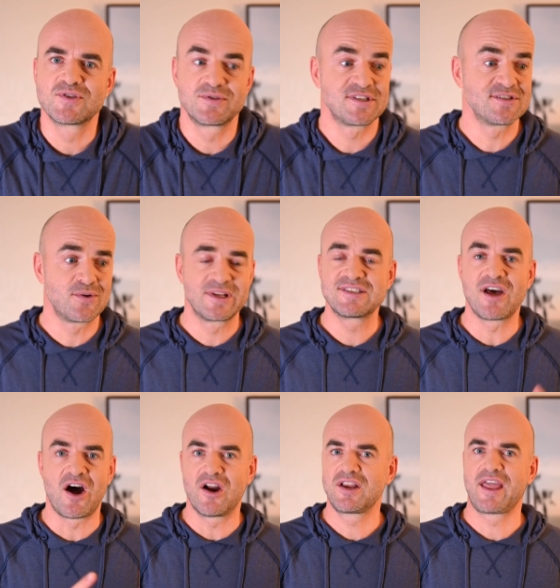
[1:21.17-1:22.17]
So this is known as the
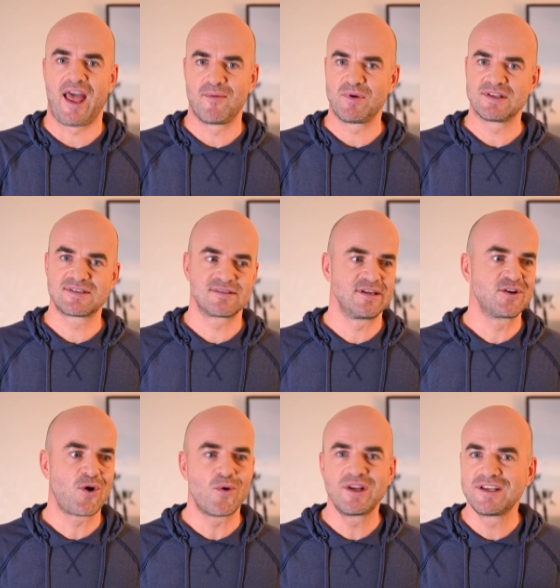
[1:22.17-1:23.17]
hard cap. It's
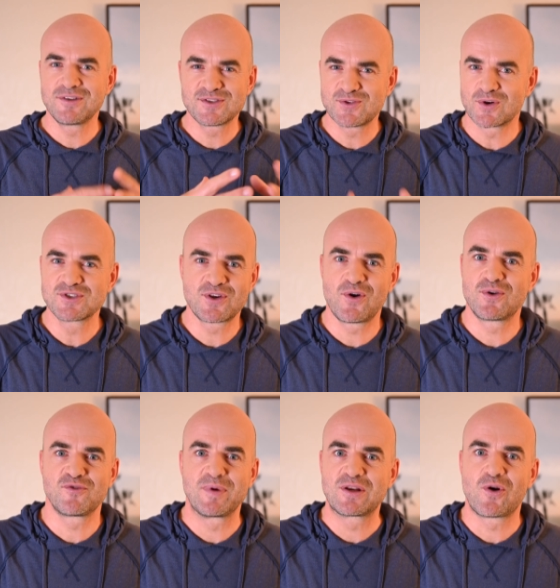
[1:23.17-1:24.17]
encoded in the source code
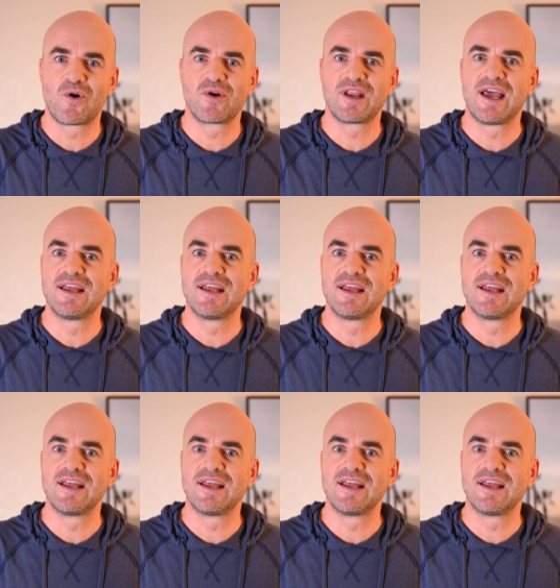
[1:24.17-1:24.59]
of Bitcoin